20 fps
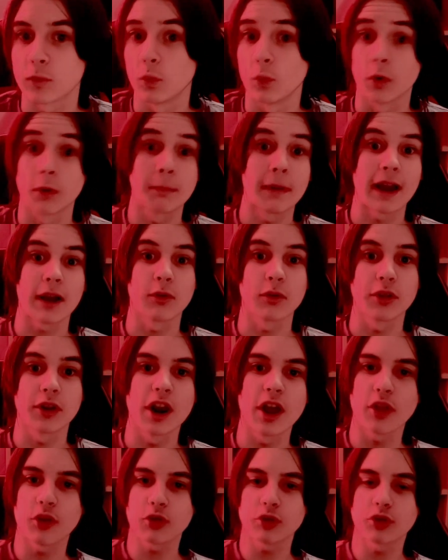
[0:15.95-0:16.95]
we're back with
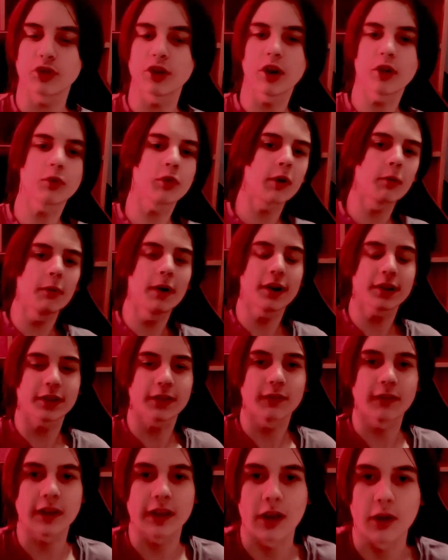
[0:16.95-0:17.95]
another software
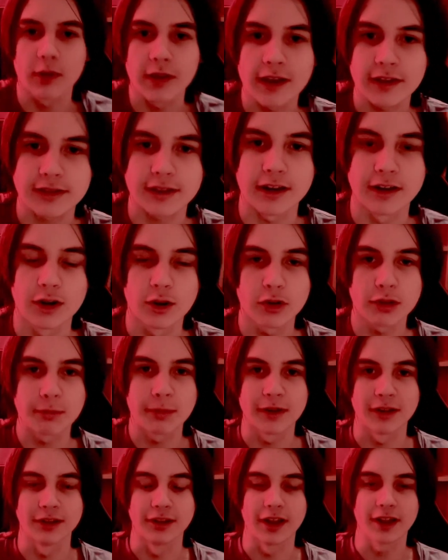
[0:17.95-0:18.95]
unboxing video. Yes, I know it's
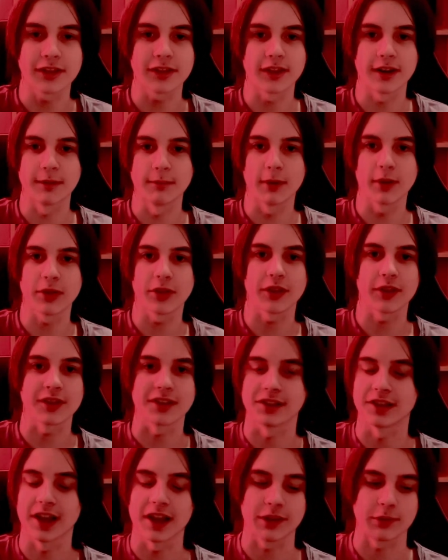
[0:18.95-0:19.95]
been less than a month since
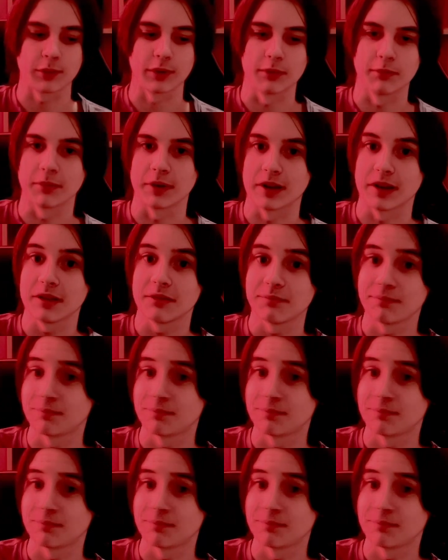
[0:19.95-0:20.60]
the last one, but